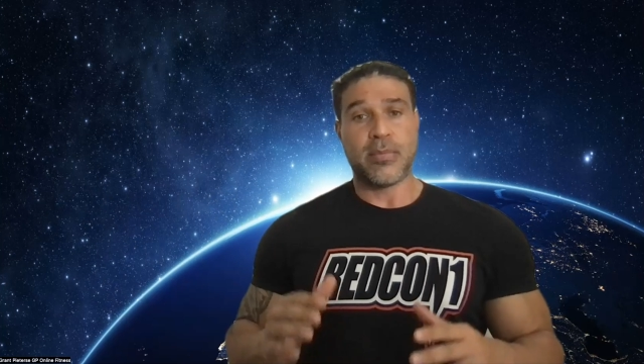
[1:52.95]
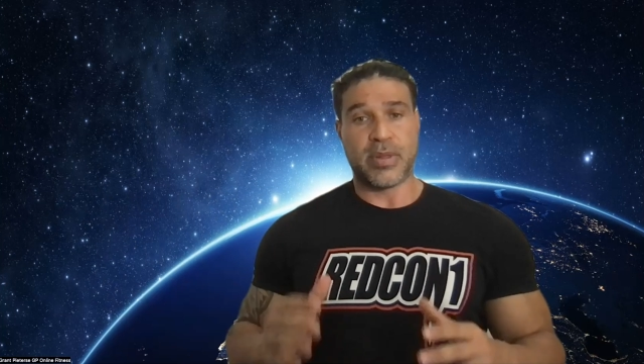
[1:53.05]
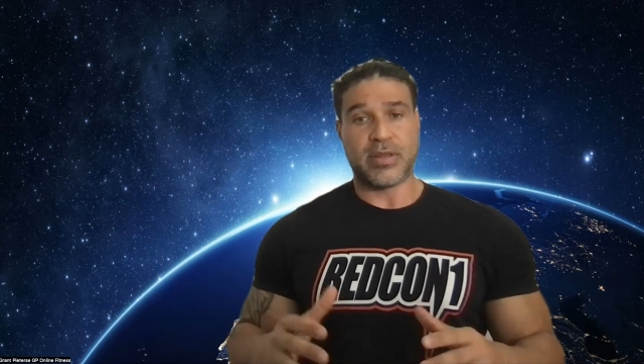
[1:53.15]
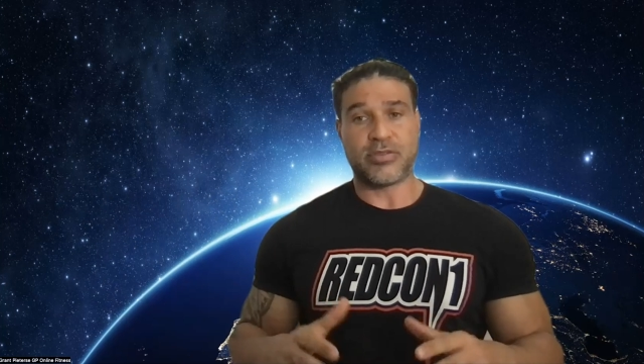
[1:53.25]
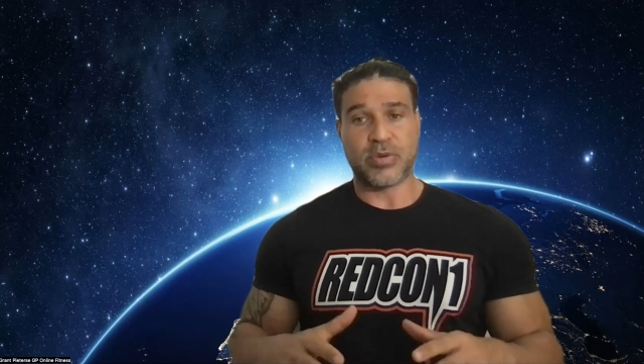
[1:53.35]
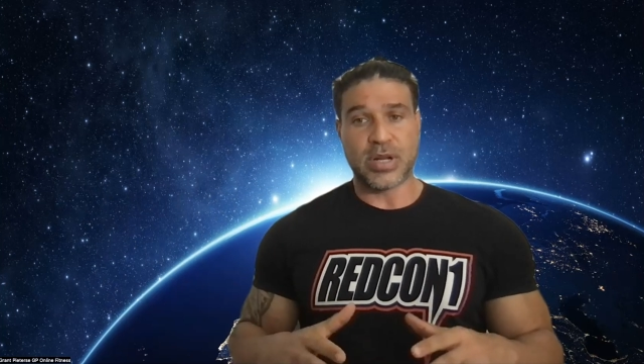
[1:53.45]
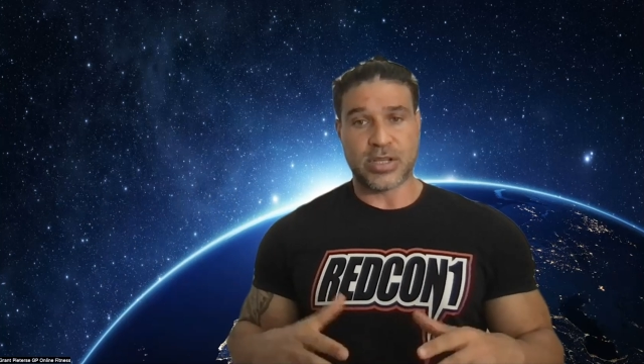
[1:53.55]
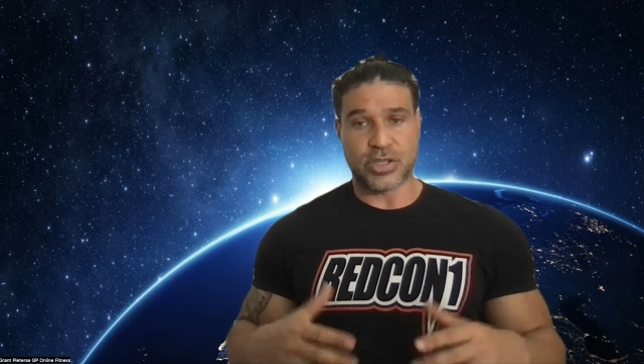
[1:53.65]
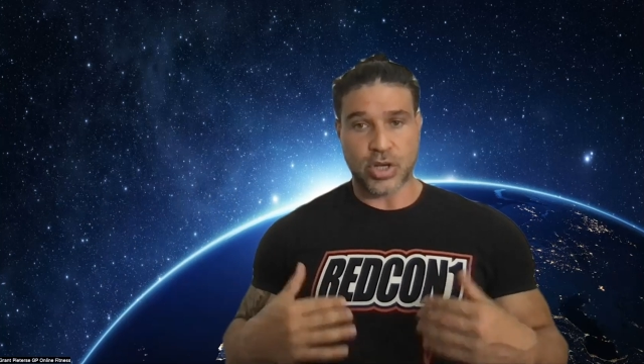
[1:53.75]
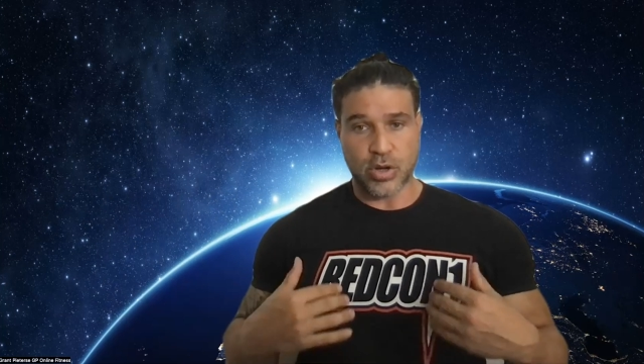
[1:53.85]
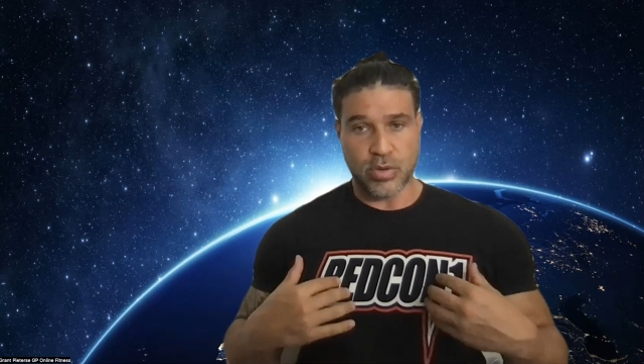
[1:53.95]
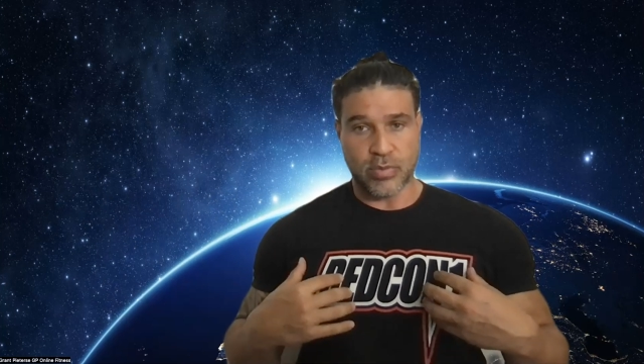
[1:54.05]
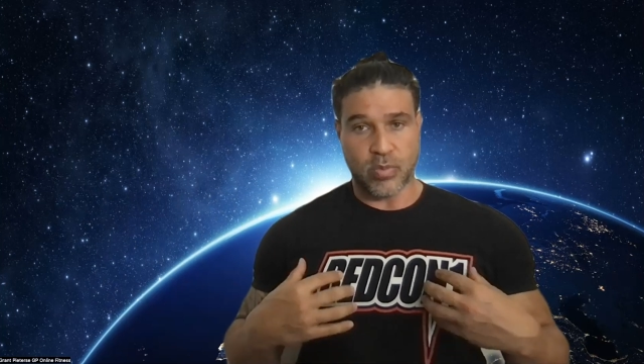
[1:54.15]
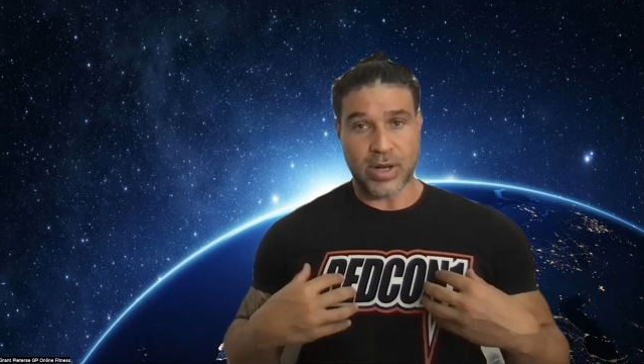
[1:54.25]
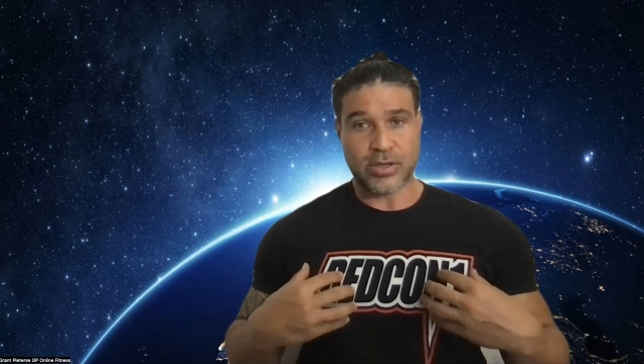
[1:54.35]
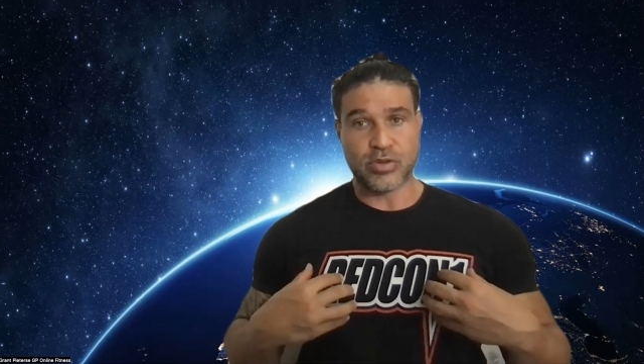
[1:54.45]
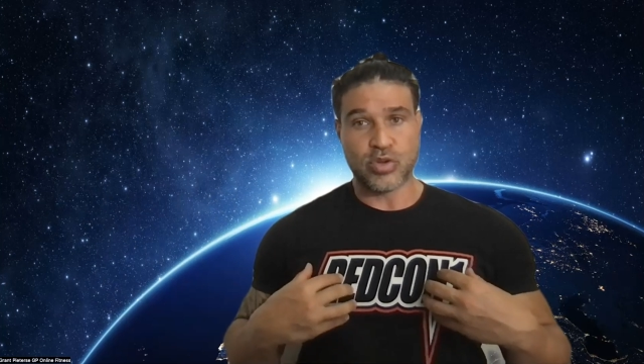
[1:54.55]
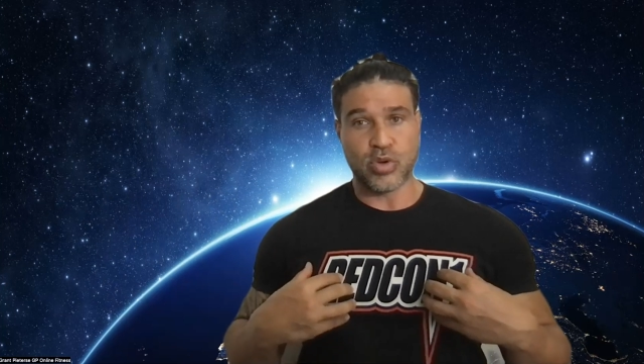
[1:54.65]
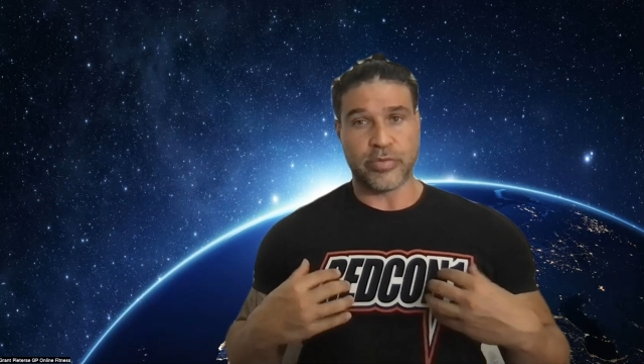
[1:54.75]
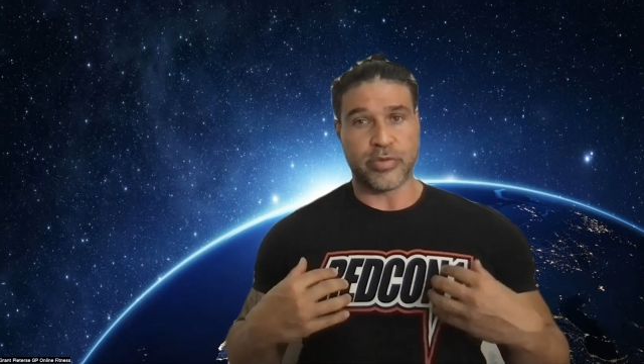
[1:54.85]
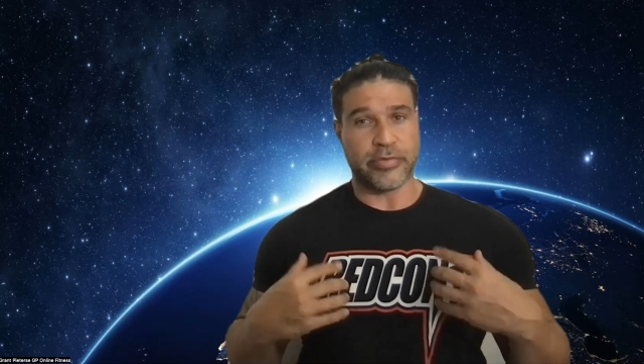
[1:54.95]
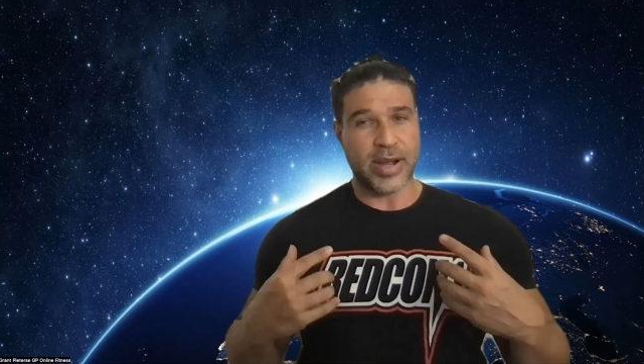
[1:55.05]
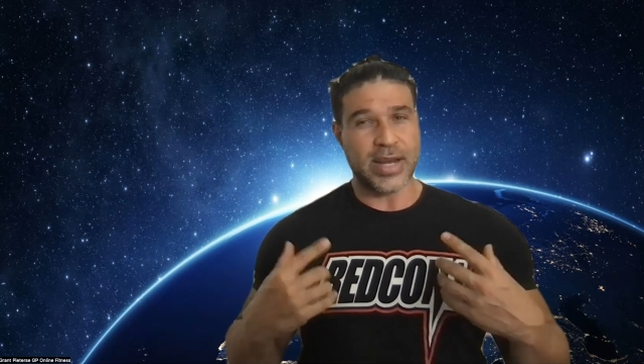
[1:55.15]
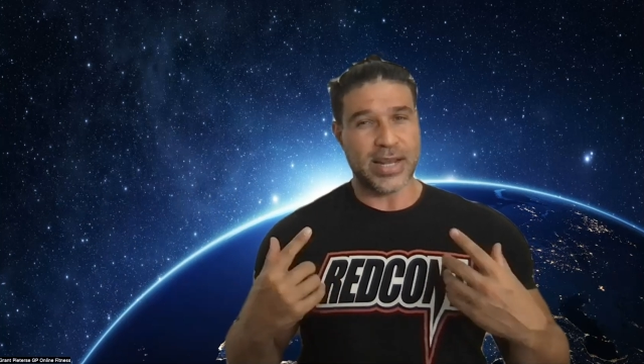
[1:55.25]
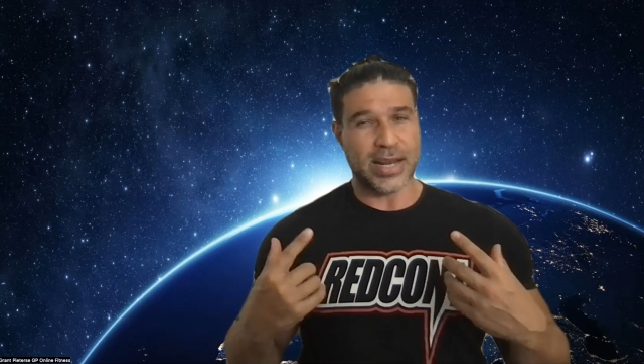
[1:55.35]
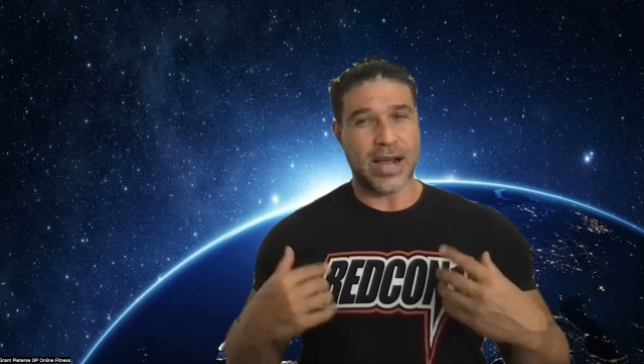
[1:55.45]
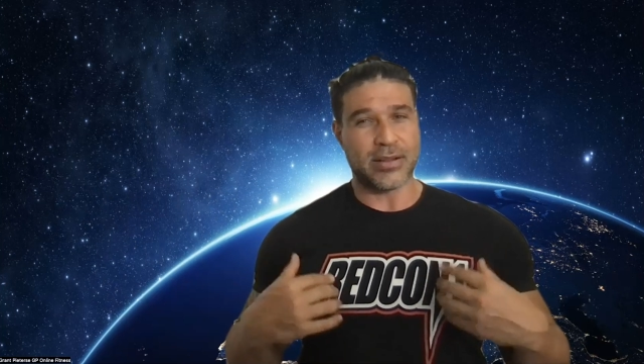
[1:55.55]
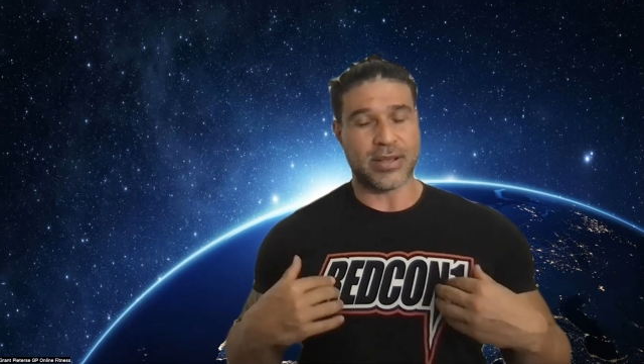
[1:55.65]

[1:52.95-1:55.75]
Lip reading: But this is really to show you what to do if you're finding it hard